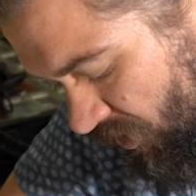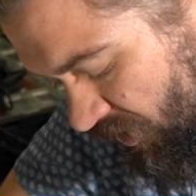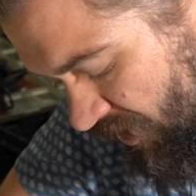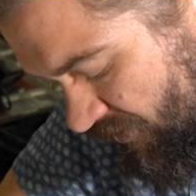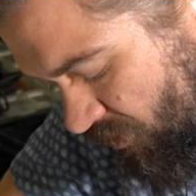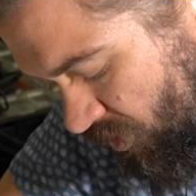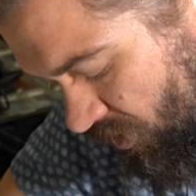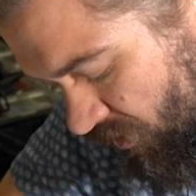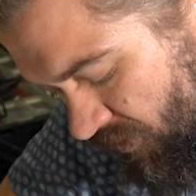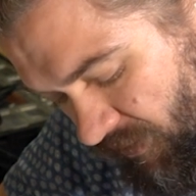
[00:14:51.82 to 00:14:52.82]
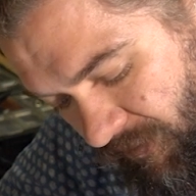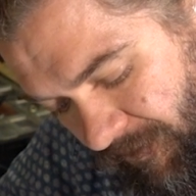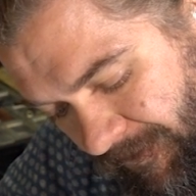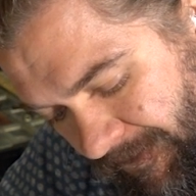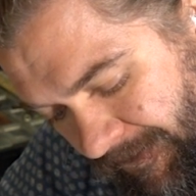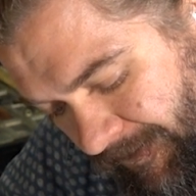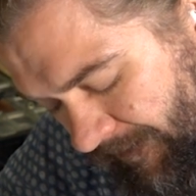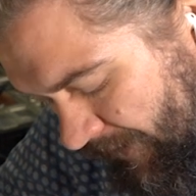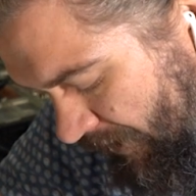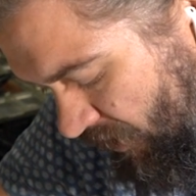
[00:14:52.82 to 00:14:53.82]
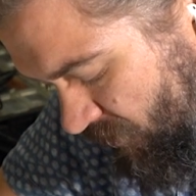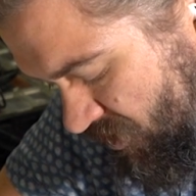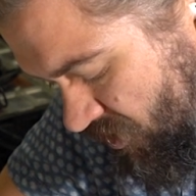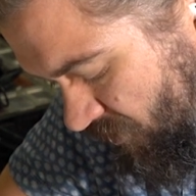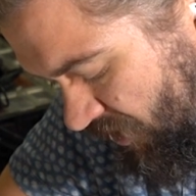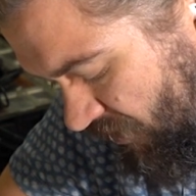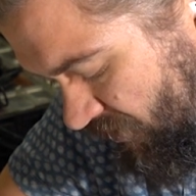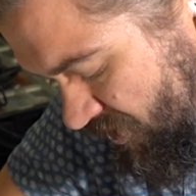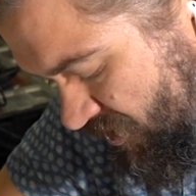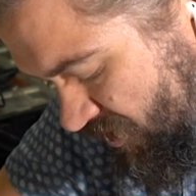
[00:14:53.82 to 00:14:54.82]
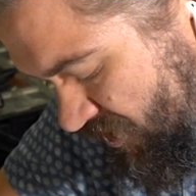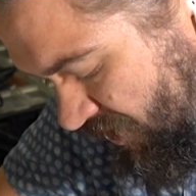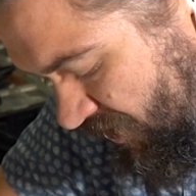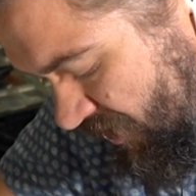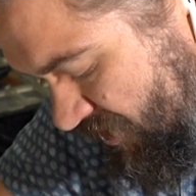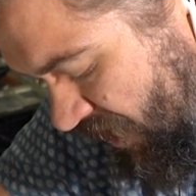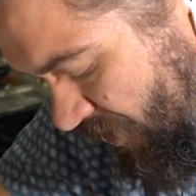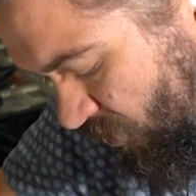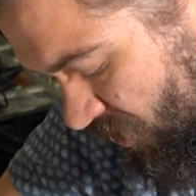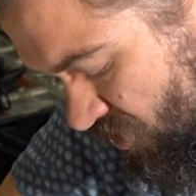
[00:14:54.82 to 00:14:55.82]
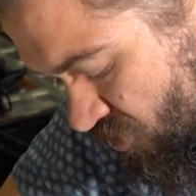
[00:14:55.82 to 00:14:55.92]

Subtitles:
believable. So many of us just take that time. We can